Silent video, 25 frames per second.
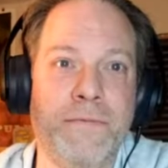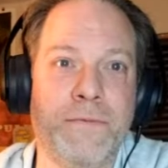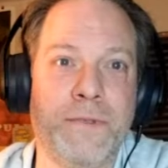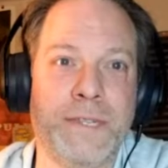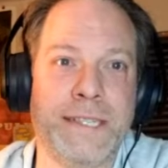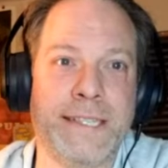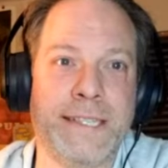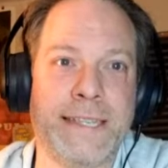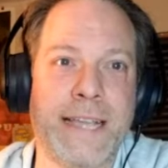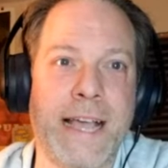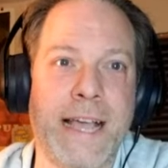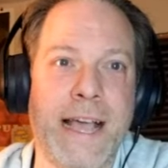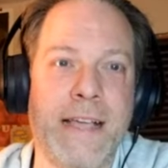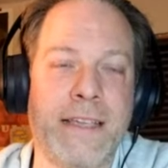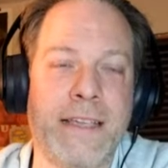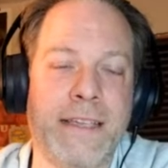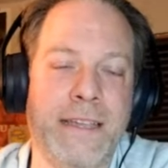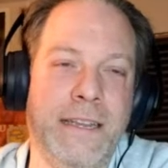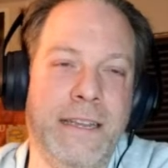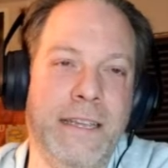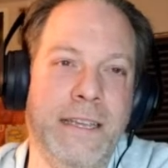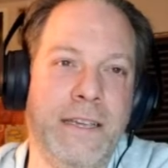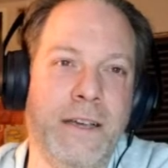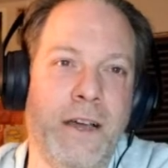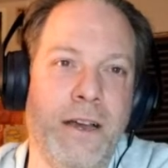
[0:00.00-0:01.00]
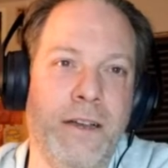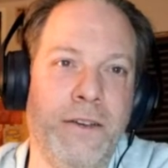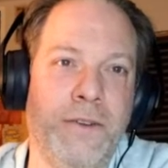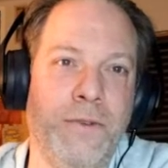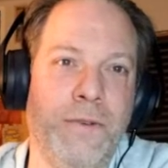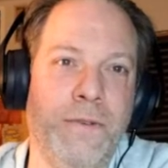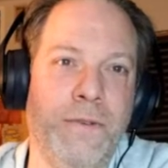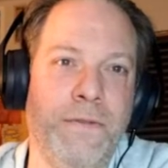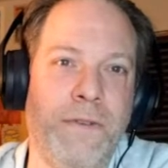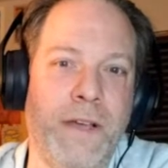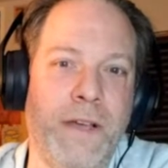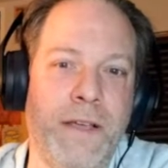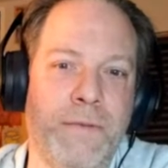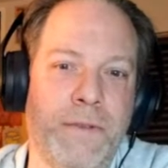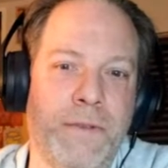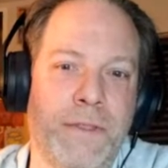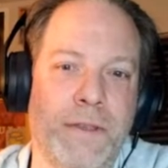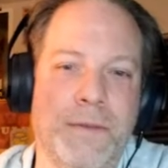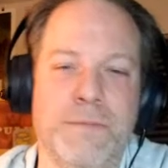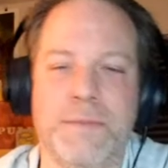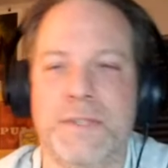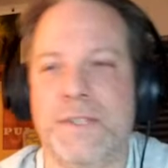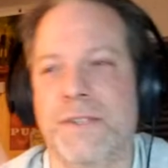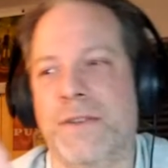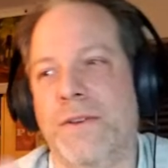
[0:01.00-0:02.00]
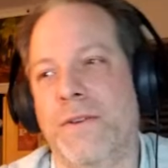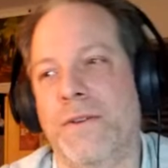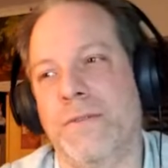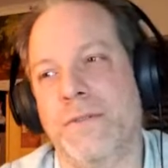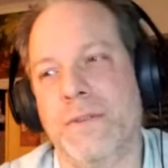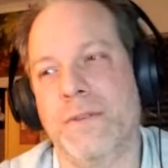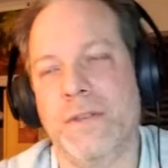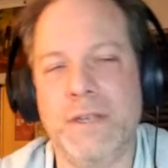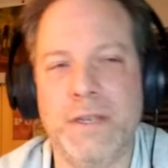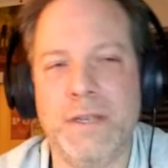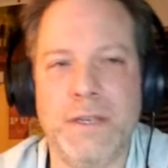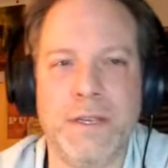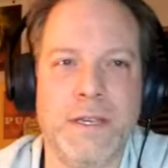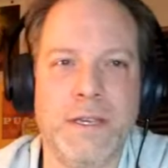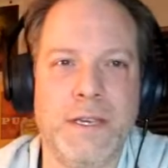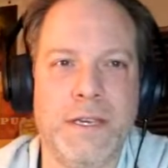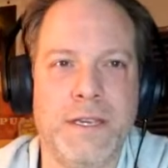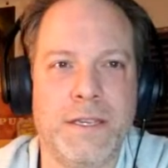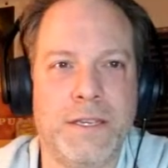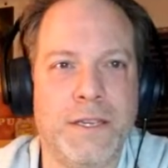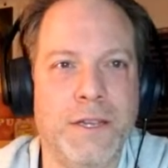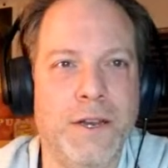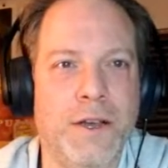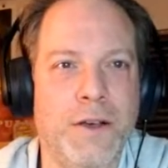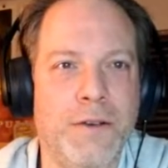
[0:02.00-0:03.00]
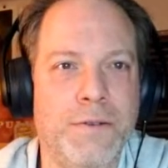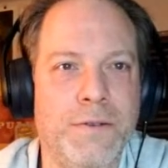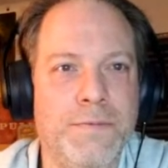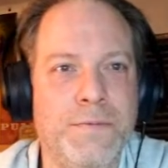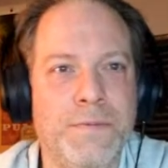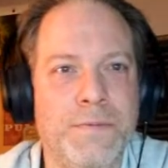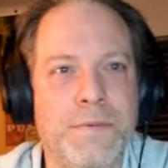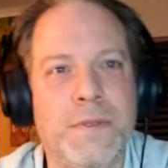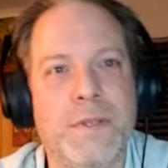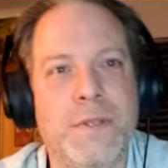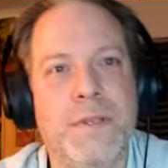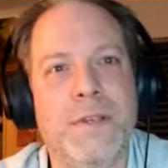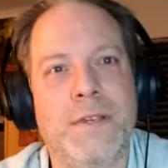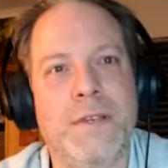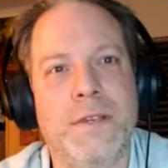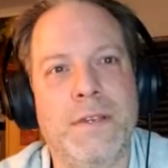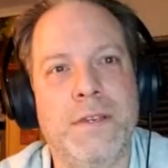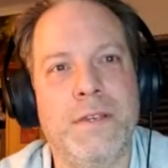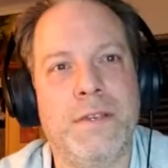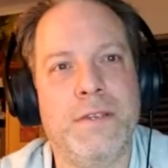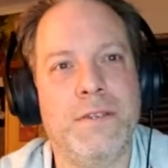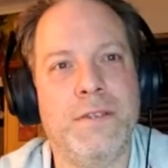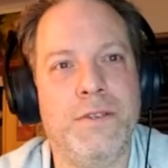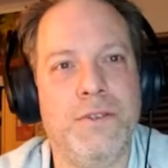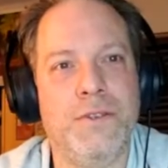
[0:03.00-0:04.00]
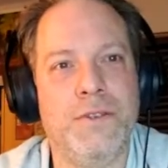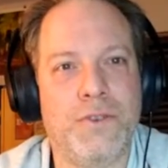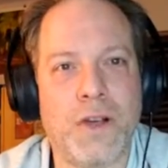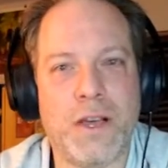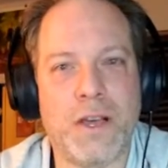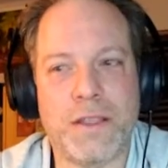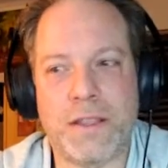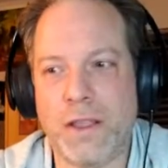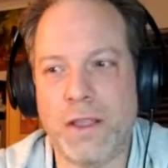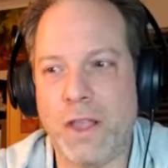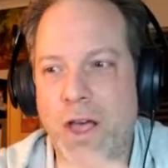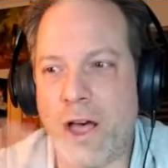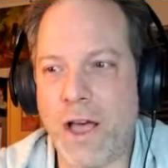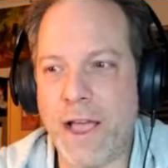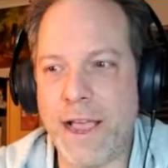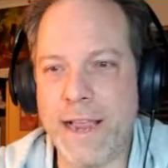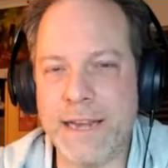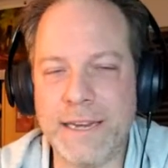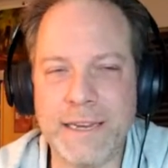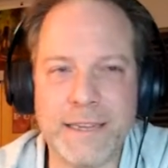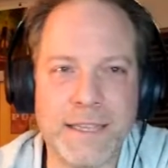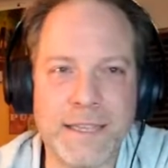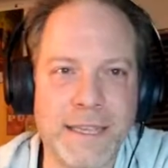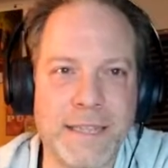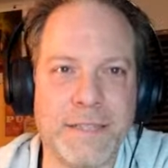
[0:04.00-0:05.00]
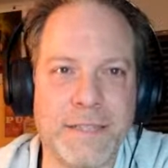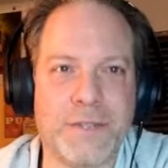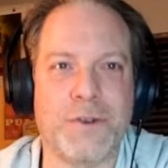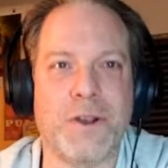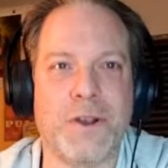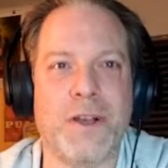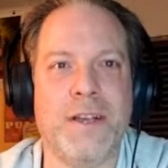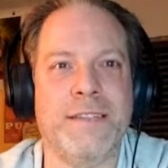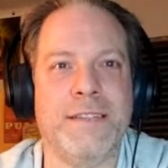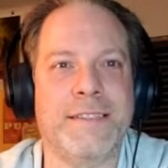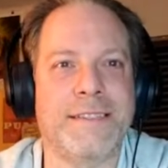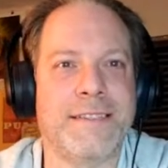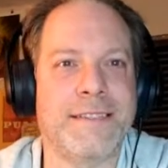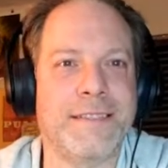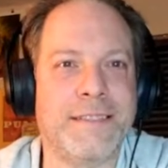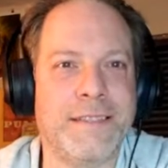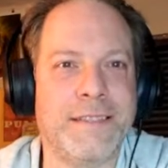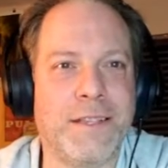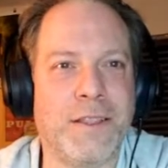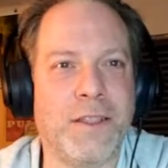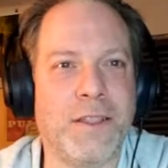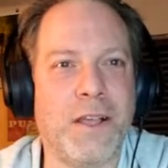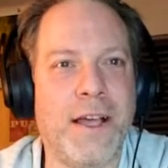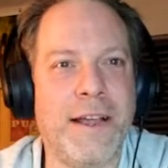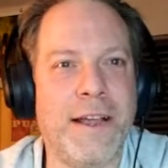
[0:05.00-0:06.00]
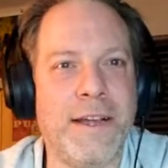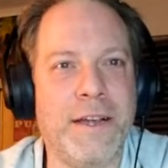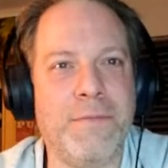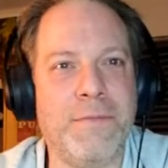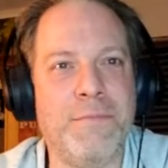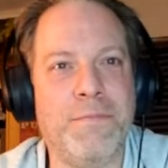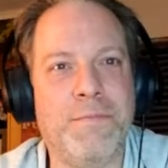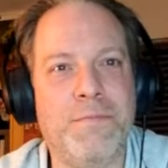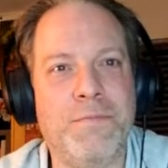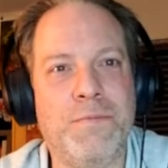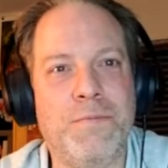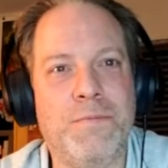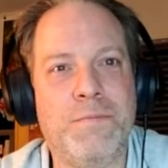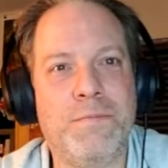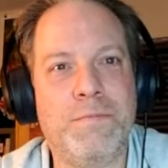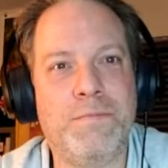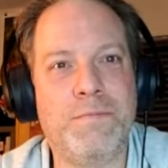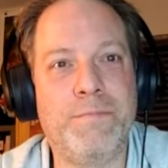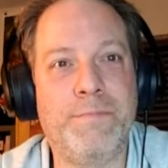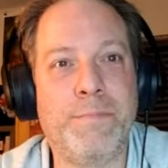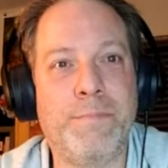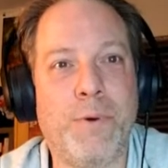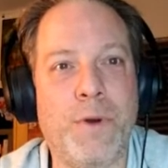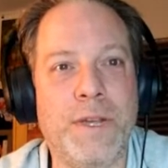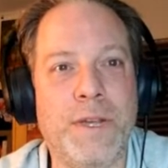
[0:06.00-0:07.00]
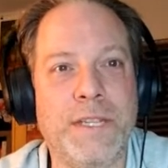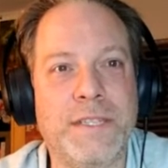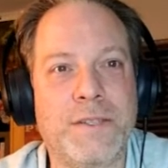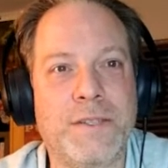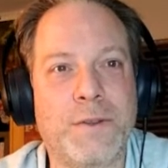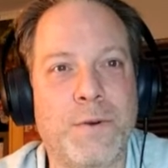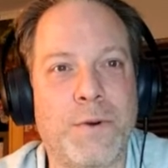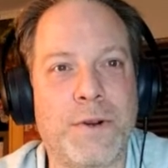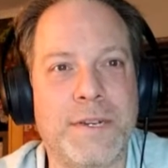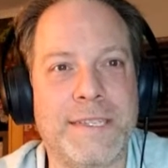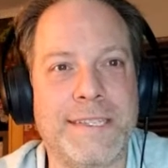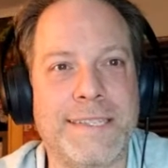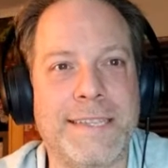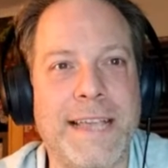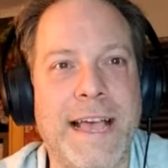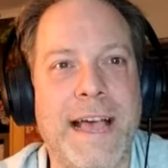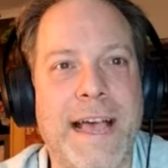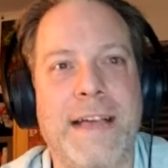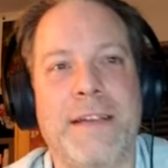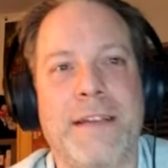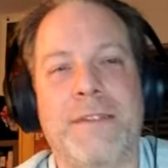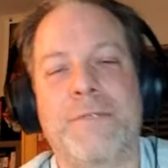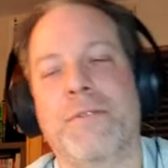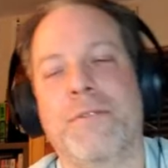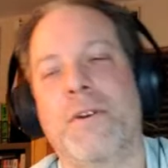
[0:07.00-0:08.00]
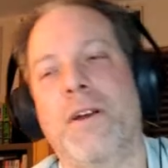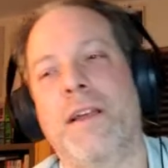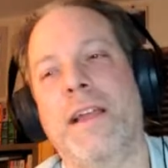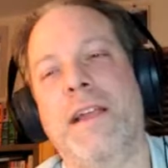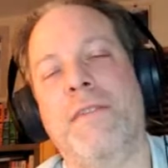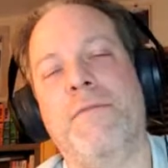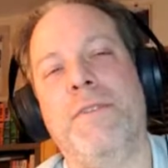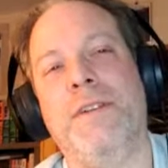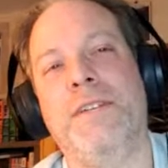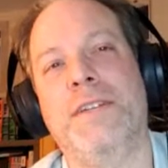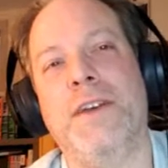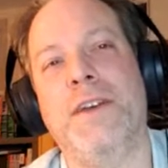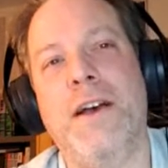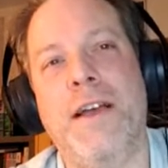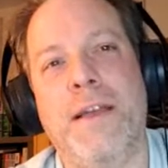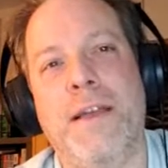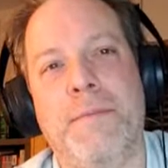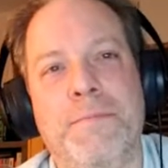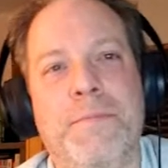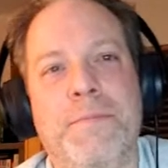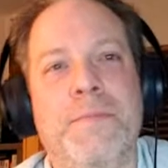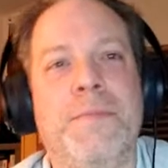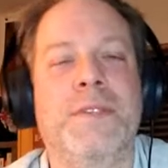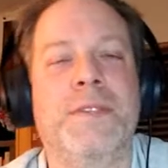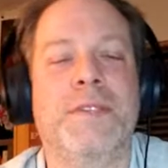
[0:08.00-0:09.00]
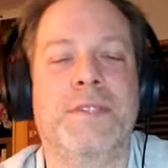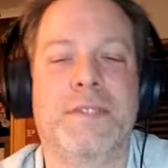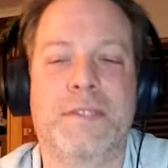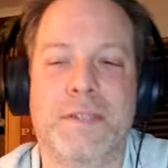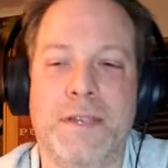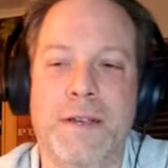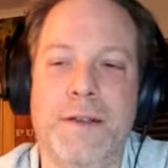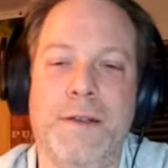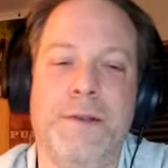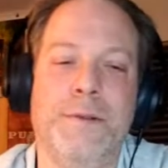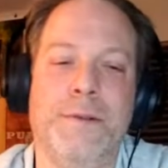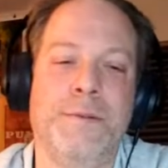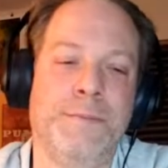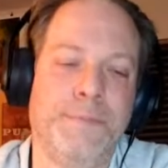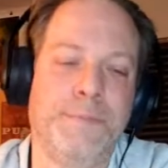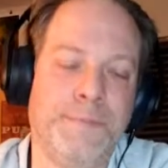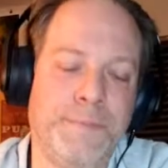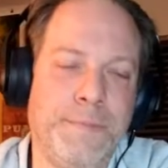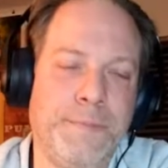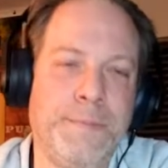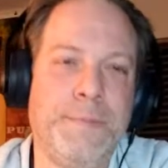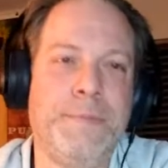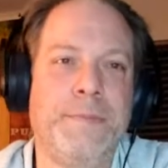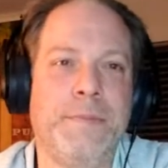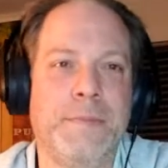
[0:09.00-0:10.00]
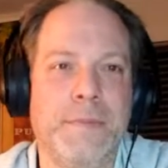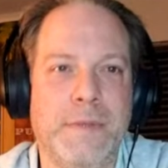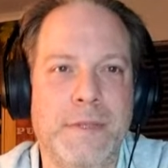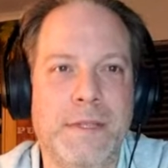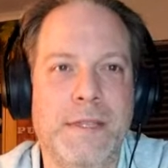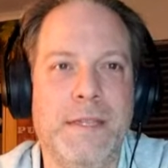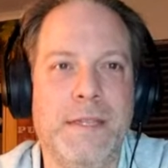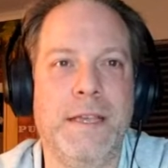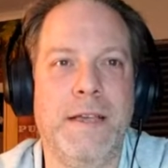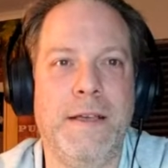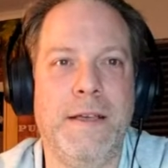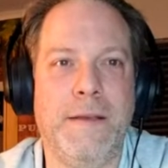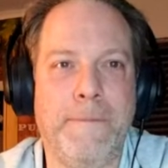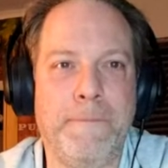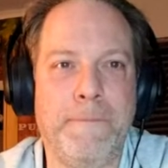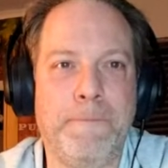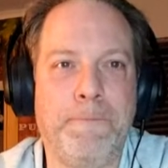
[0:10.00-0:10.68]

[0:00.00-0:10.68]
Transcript: was Zach, and he got into a fight with them. So you know You draw the line, it draws the line points towards Zach every time. So yeah.